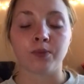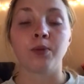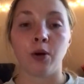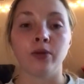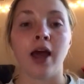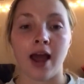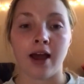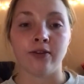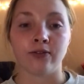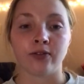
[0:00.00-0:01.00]
both
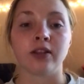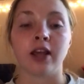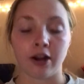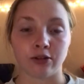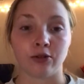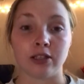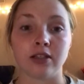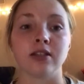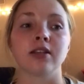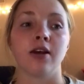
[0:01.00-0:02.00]
have the
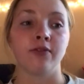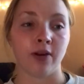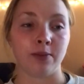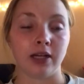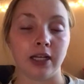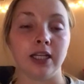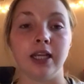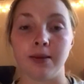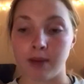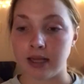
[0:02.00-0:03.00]
characteristics of
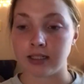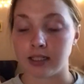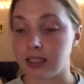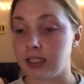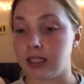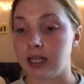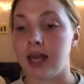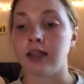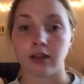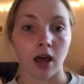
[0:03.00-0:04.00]
femininity and masculinity,
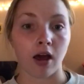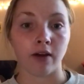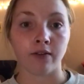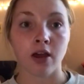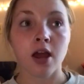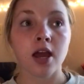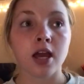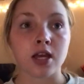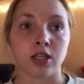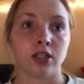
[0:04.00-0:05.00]
and love
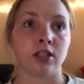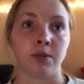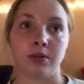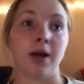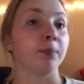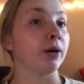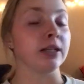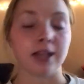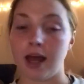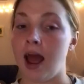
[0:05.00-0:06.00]
is just something that
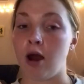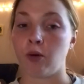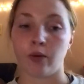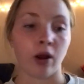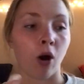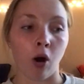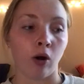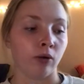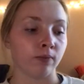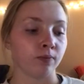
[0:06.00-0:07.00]
brings that out. We
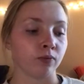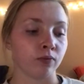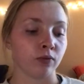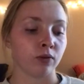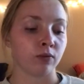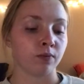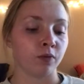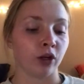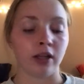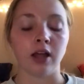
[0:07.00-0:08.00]
all
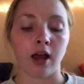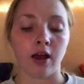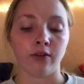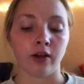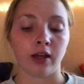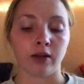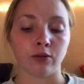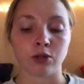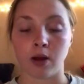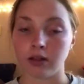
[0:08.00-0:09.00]
look at love and
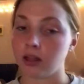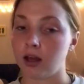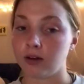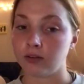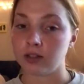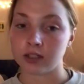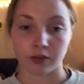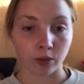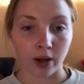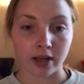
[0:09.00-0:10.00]
respond to love in
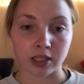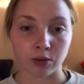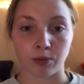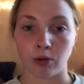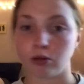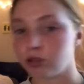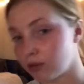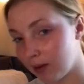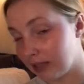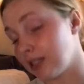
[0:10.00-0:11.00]
different ways, and we both use the